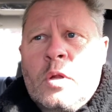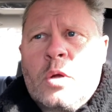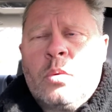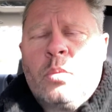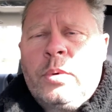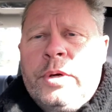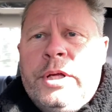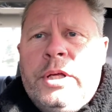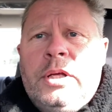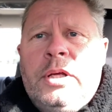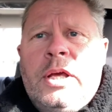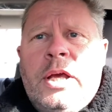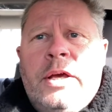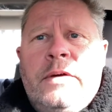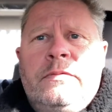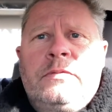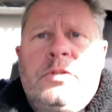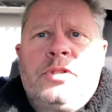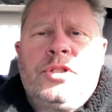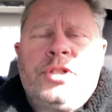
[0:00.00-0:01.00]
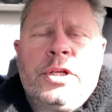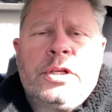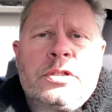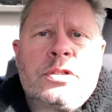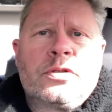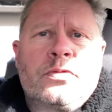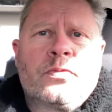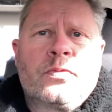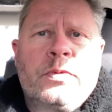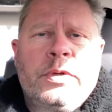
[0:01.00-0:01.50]
We have just
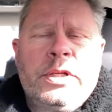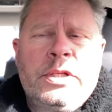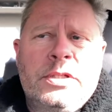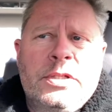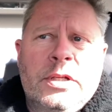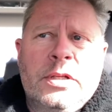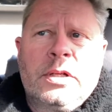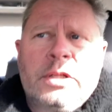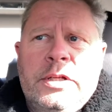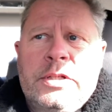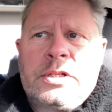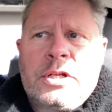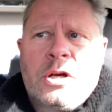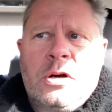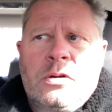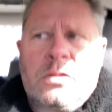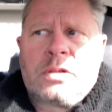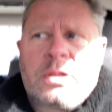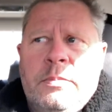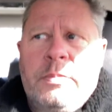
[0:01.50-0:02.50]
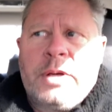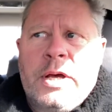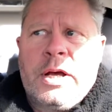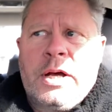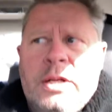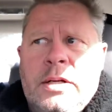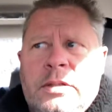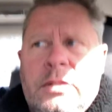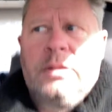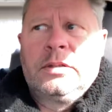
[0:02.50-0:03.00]
recently talked
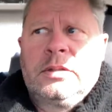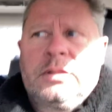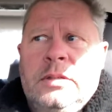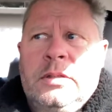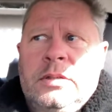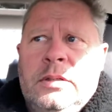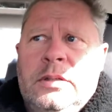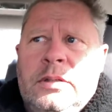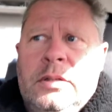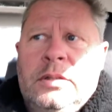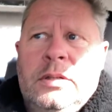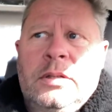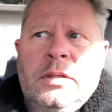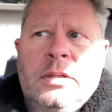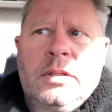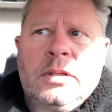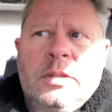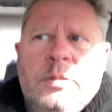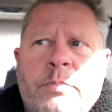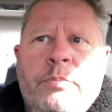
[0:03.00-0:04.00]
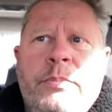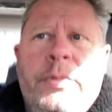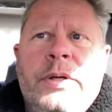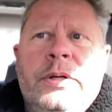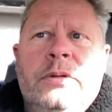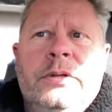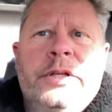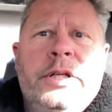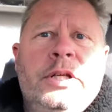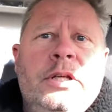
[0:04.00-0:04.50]
about
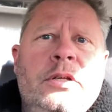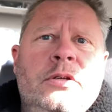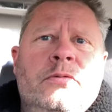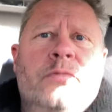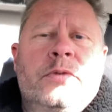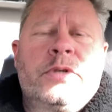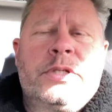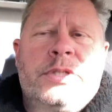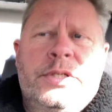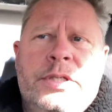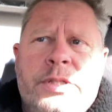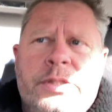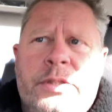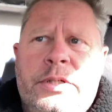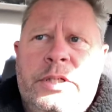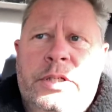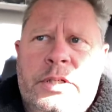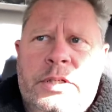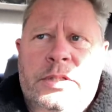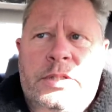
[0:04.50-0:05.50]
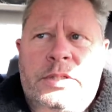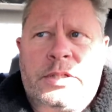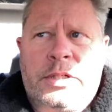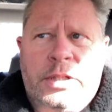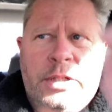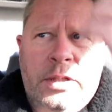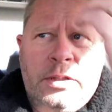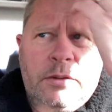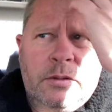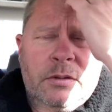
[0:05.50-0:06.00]
building resiliency
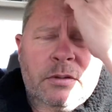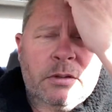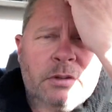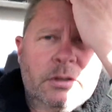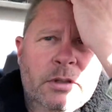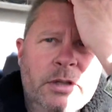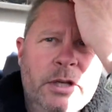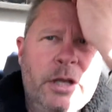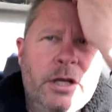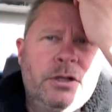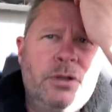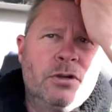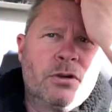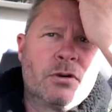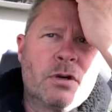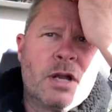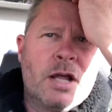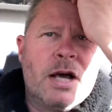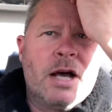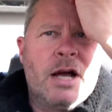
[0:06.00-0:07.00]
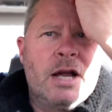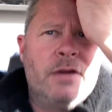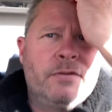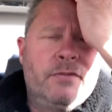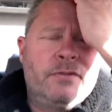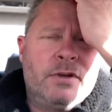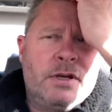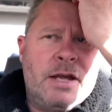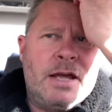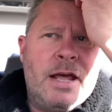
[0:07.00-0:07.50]
in your life
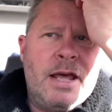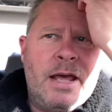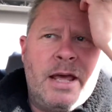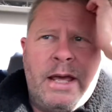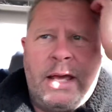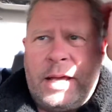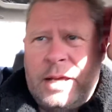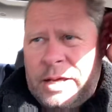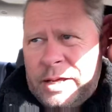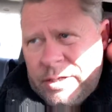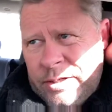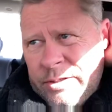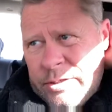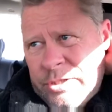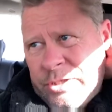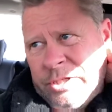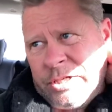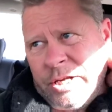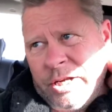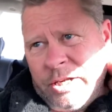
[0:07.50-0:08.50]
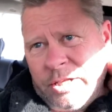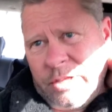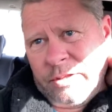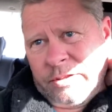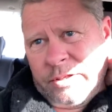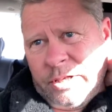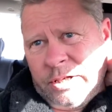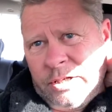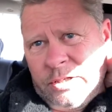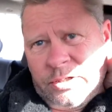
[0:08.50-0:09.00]
and setting
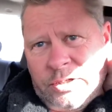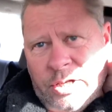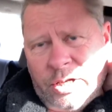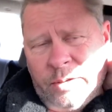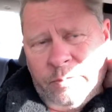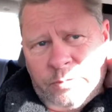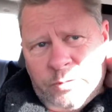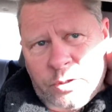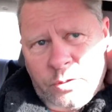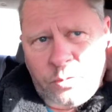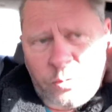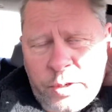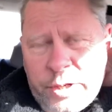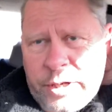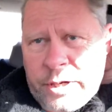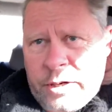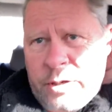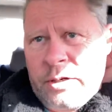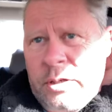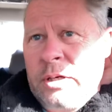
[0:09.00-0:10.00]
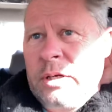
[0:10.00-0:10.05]
things up to where